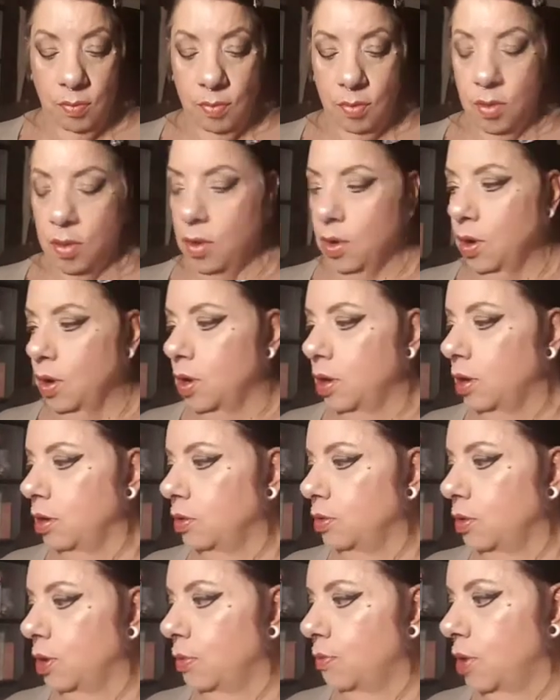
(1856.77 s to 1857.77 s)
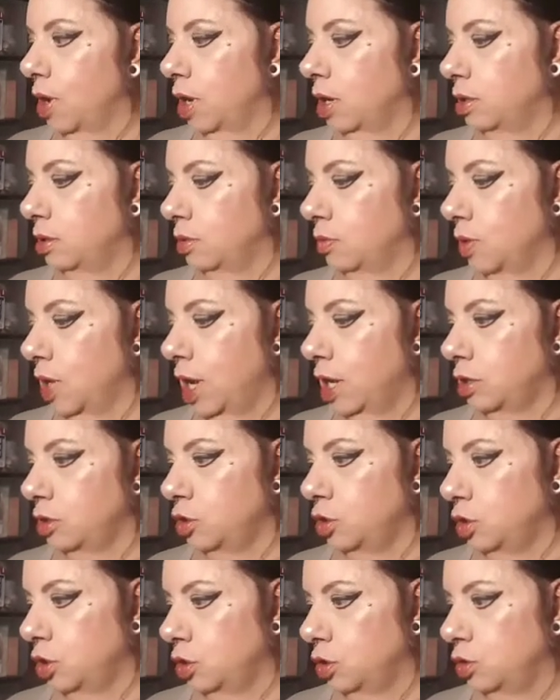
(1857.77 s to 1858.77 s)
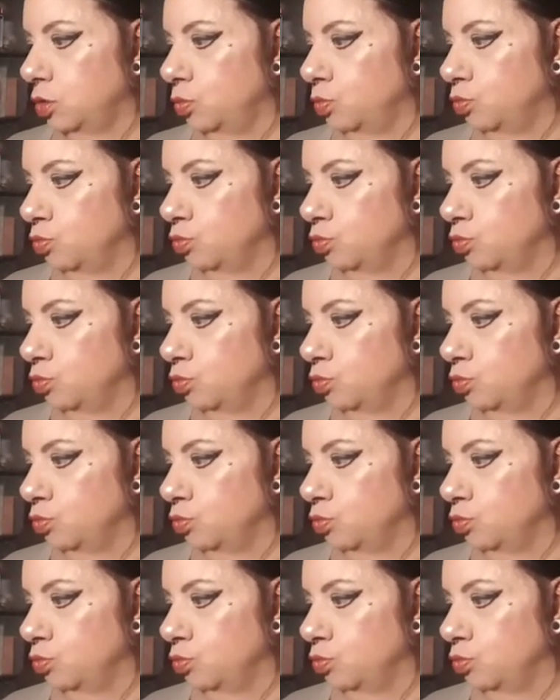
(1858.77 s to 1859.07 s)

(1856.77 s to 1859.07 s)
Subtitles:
Do I want to do lashes?